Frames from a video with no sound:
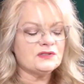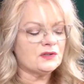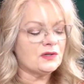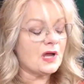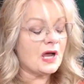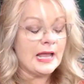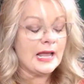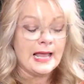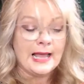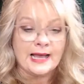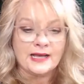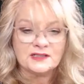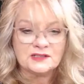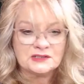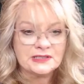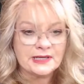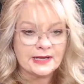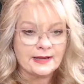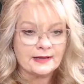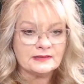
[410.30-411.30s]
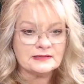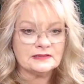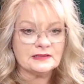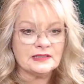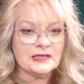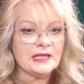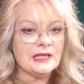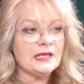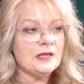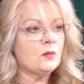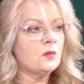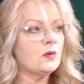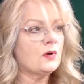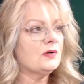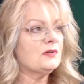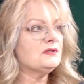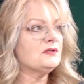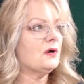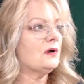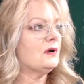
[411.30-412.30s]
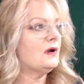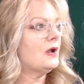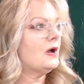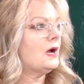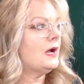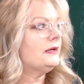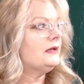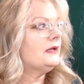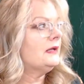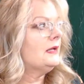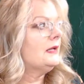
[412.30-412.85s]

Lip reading: not hashtags. Keywords are not